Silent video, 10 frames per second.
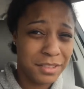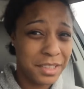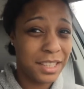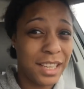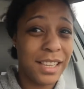
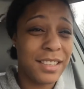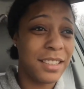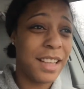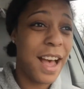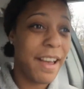I guess
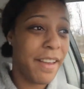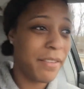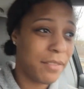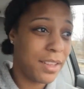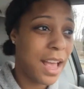
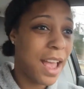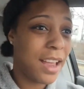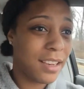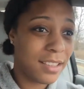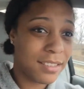alive. I
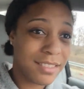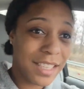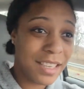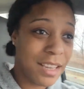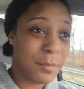had to
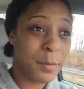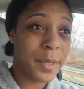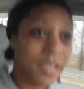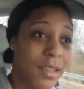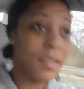end up
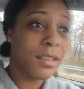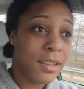spending